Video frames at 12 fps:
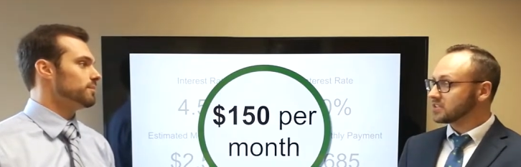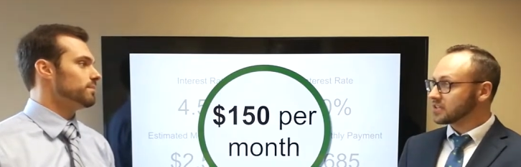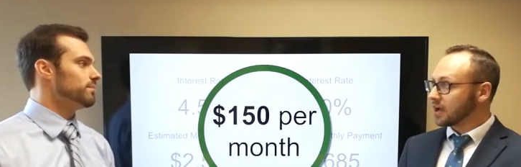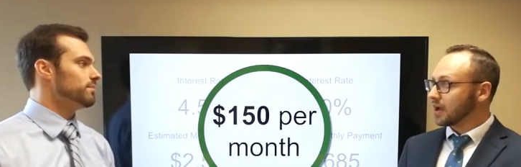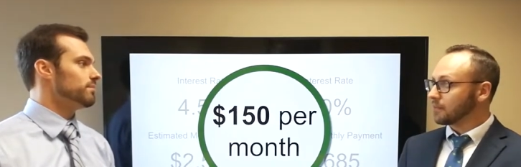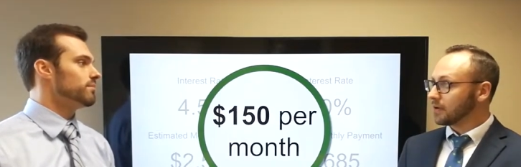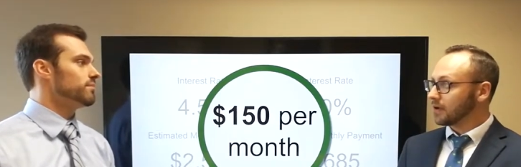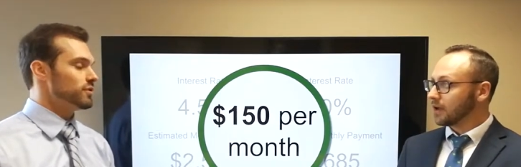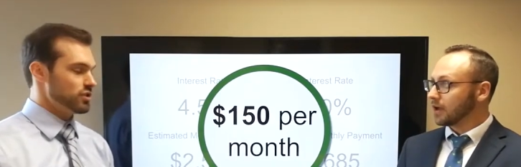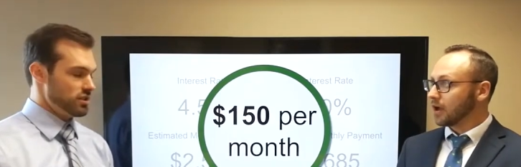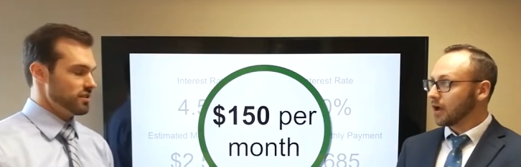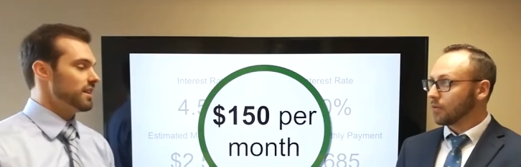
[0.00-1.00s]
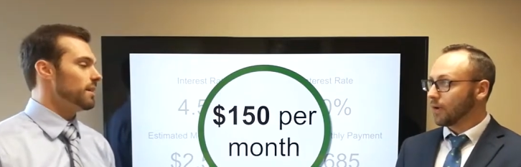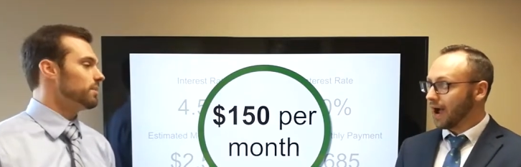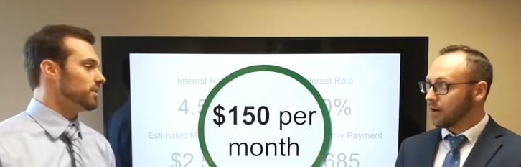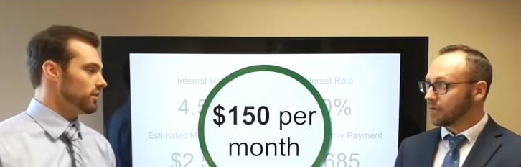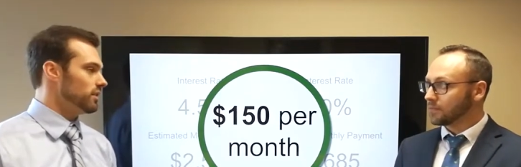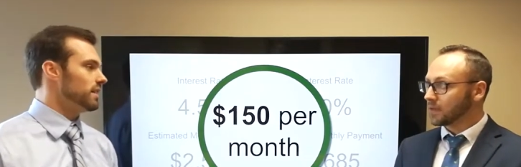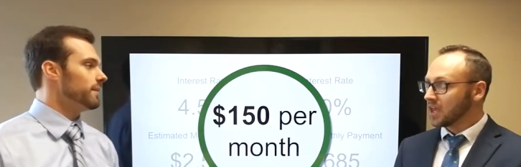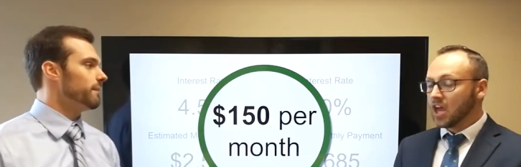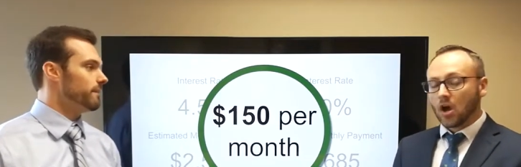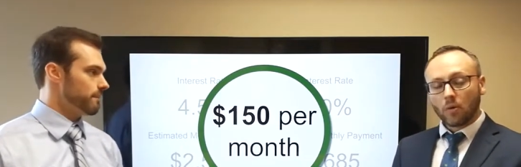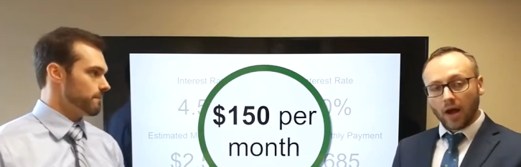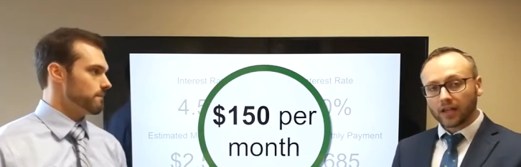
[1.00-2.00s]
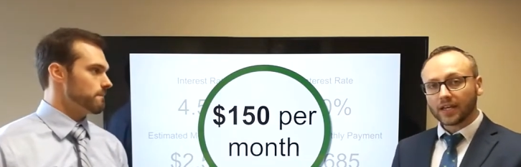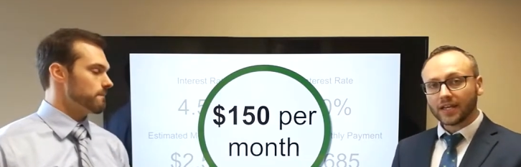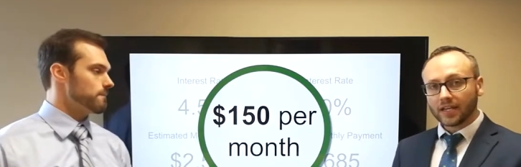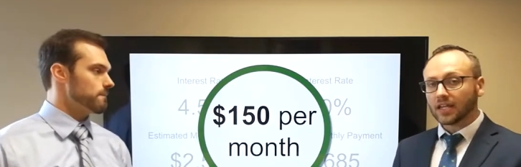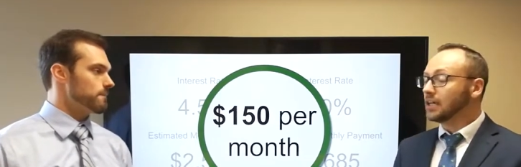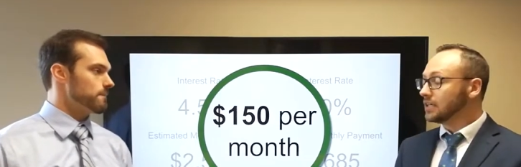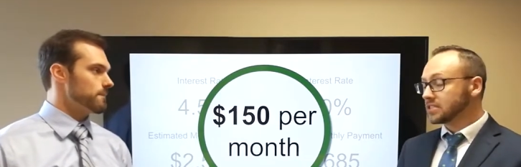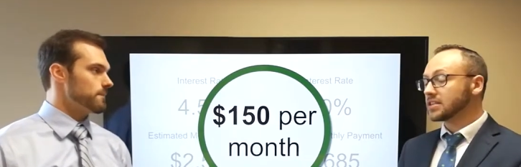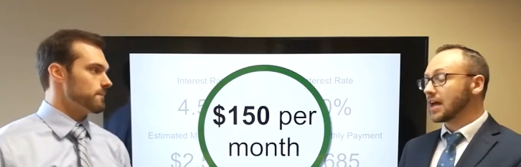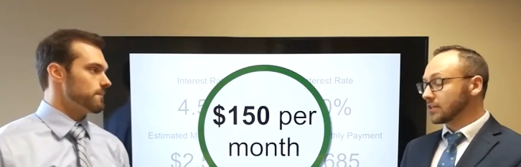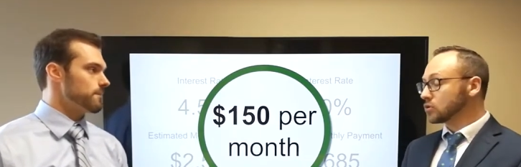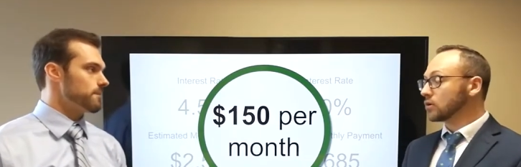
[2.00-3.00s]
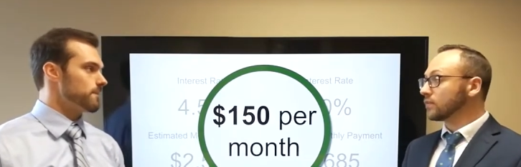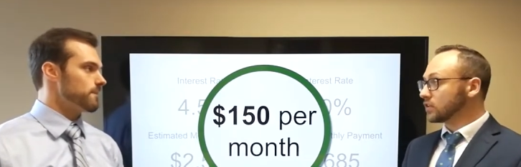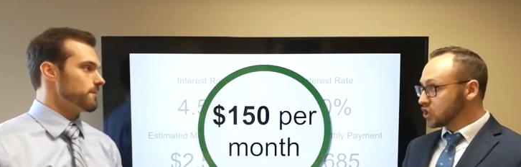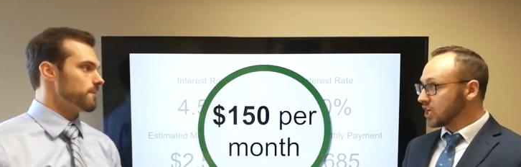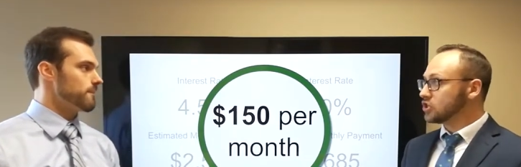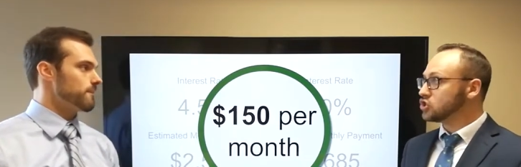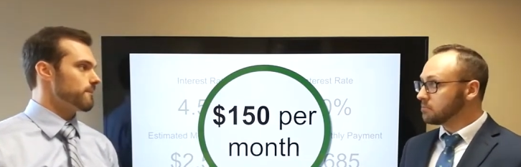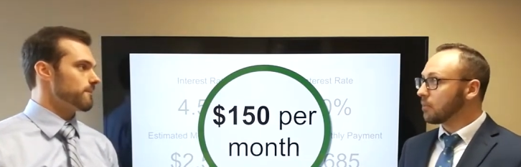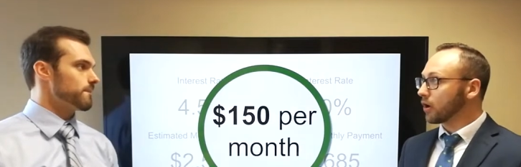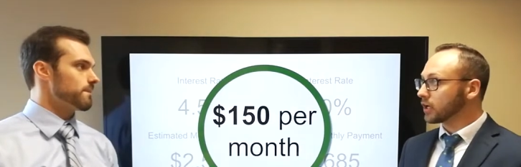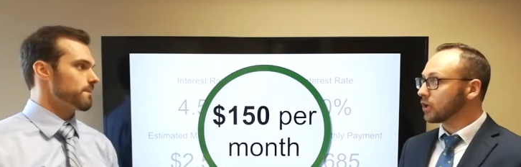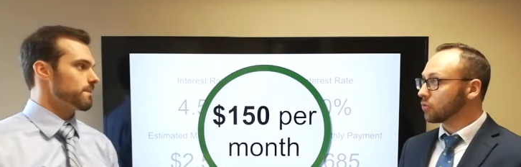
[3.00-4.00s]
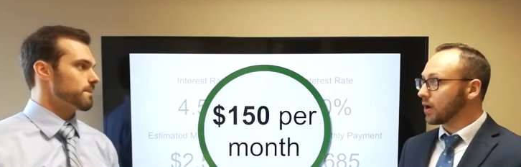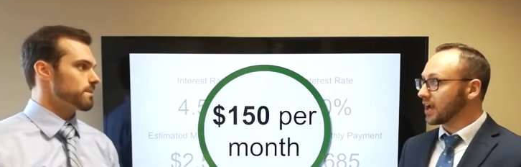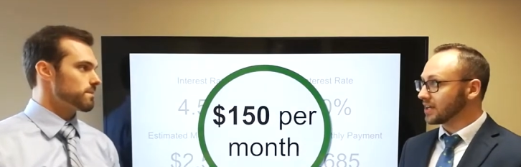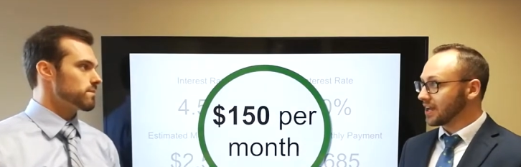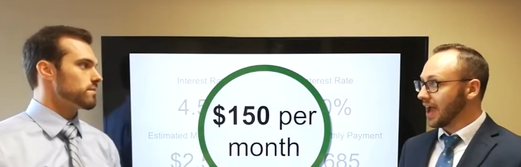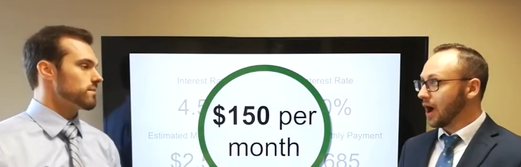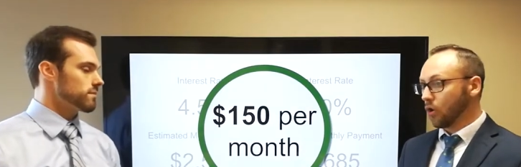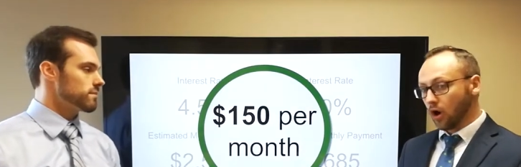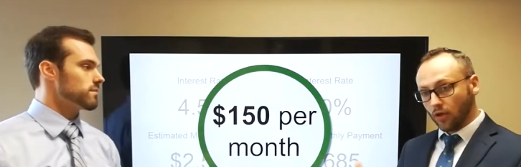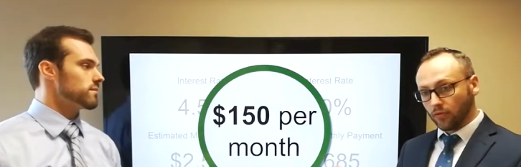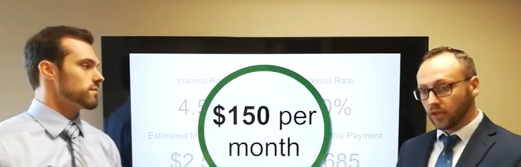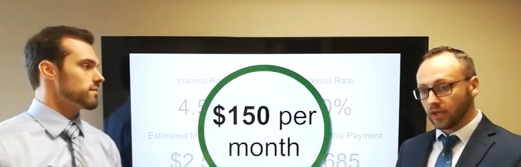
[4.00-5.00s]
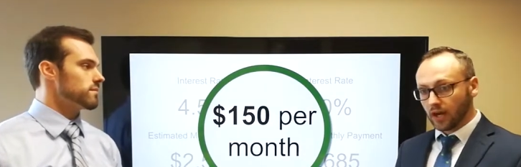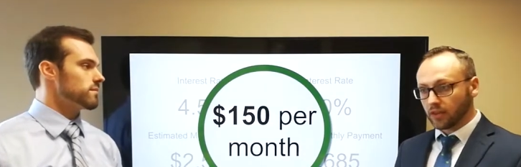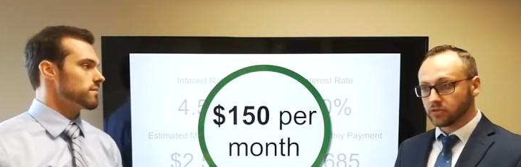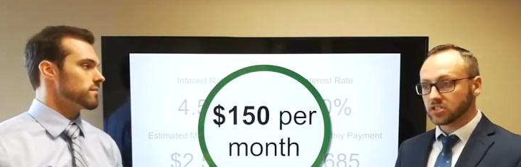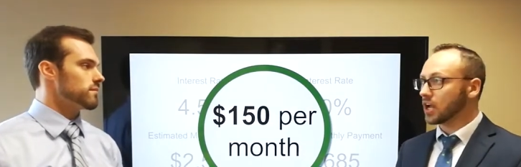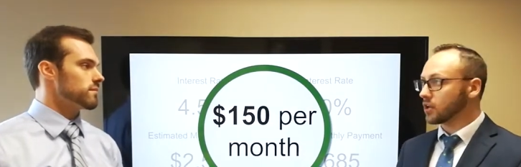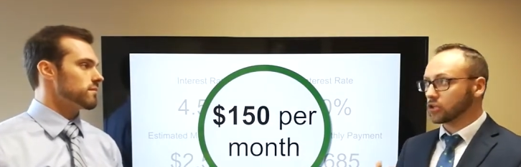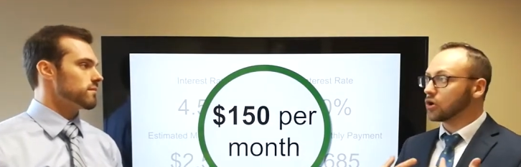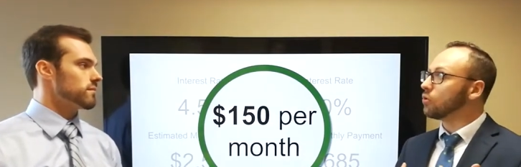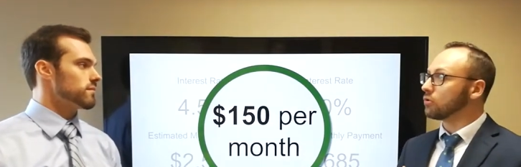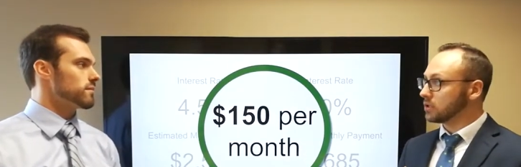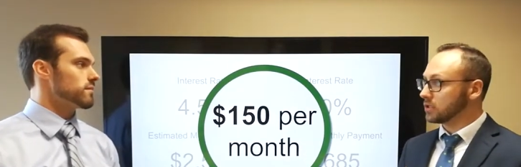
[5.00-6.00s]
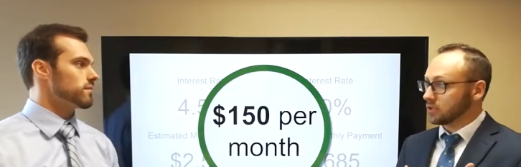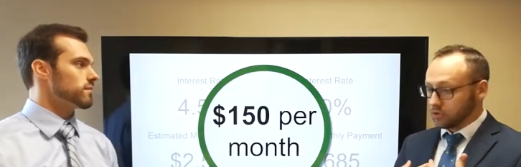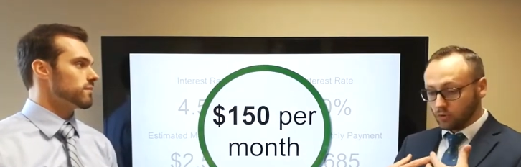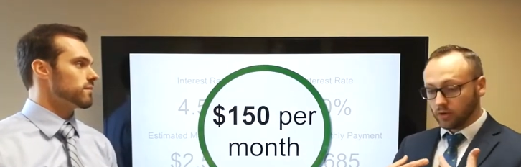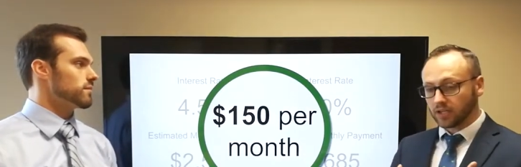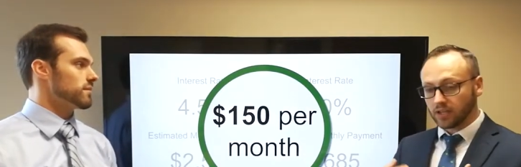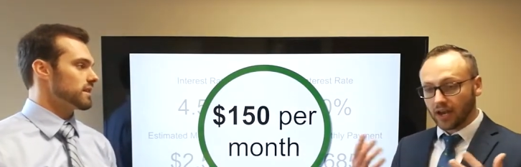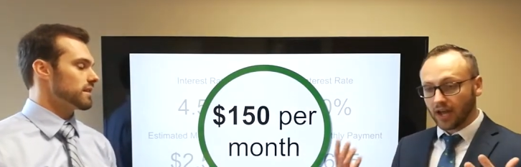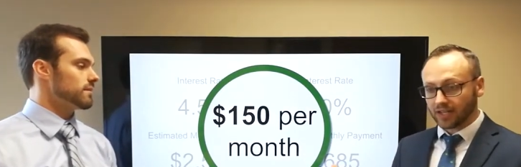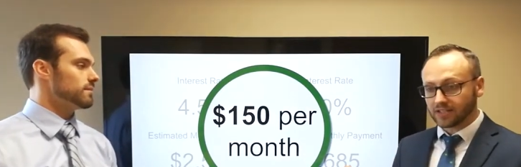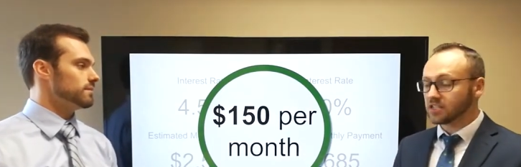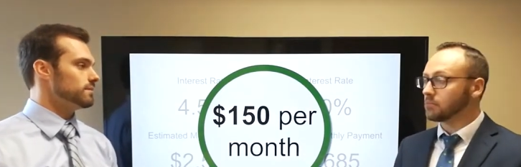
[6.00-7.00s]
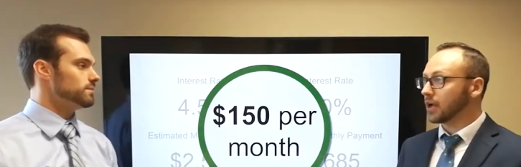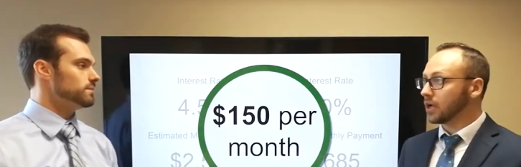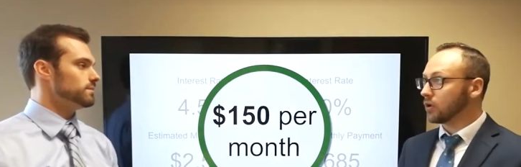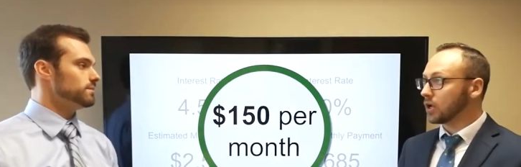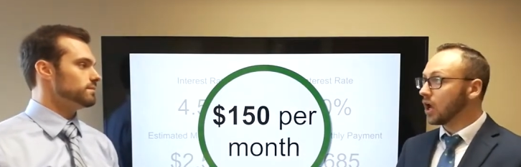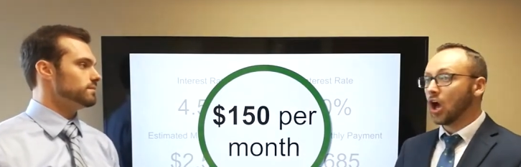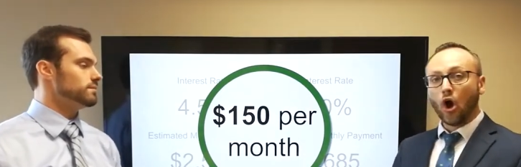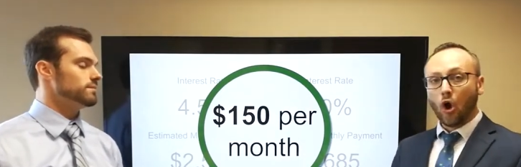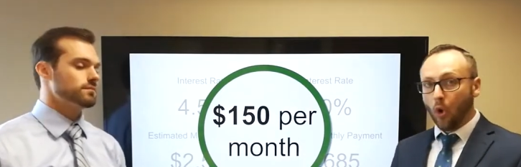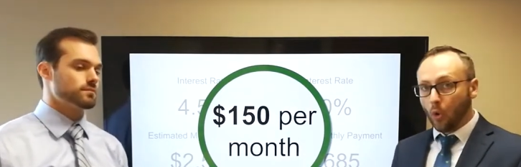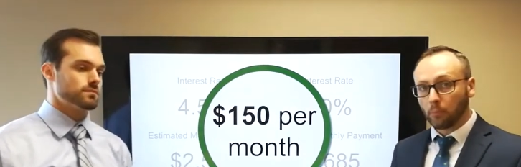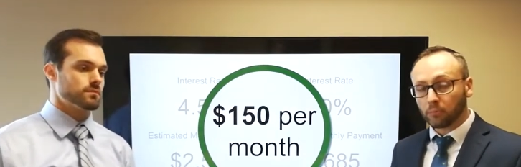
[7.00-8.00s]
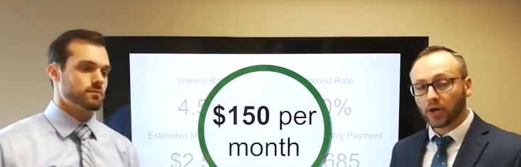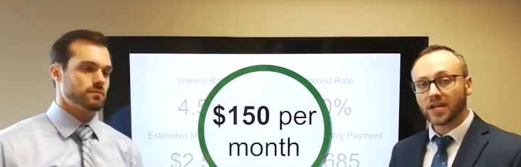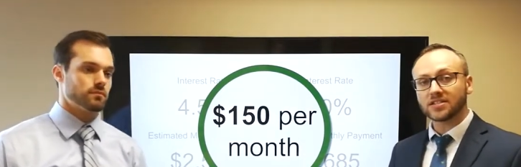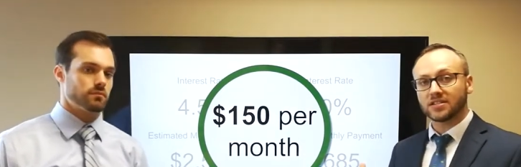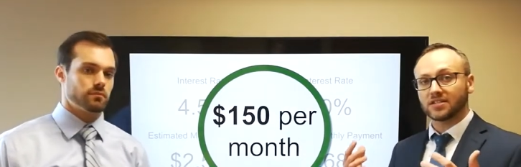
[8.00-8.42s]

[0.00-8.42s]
Speaker 1: time. Sure. Wow. Absolutely. Well, it is that sort of a changing market right now. On the other side of the coin, coin that I can see in my area, home prices